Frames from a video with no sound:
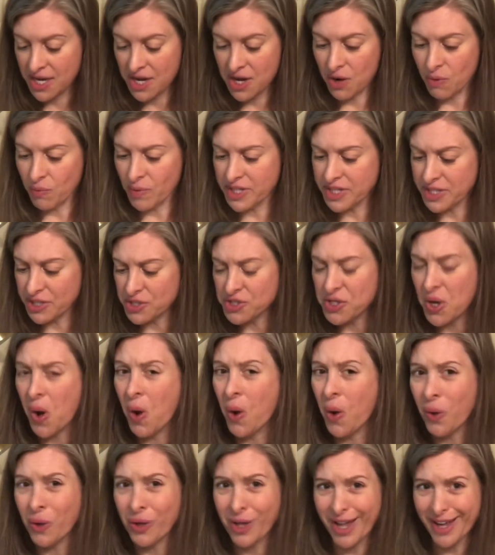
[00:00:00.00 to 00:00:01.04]
when there's a
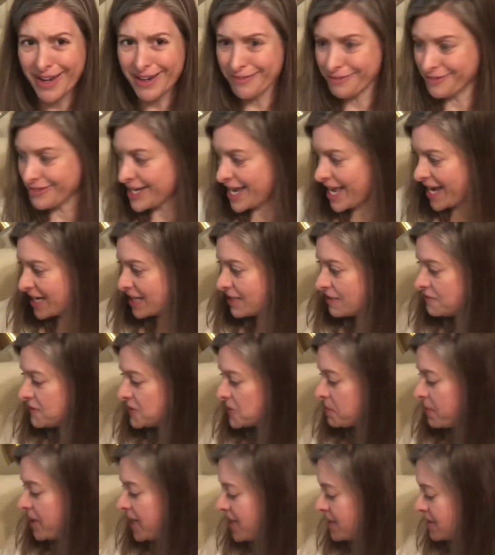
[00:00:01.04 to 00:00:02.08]
whole lot of negative
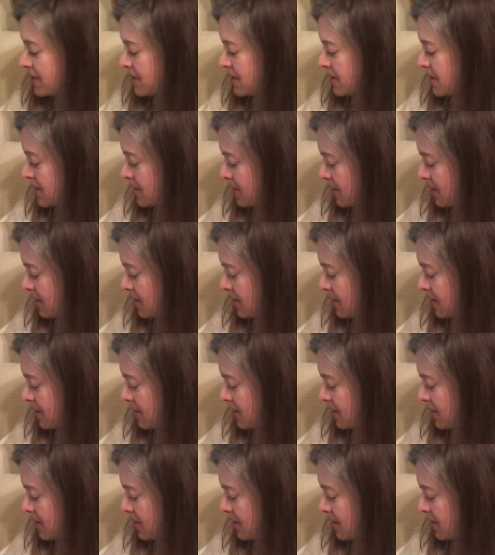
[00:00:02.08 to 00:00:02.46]
space,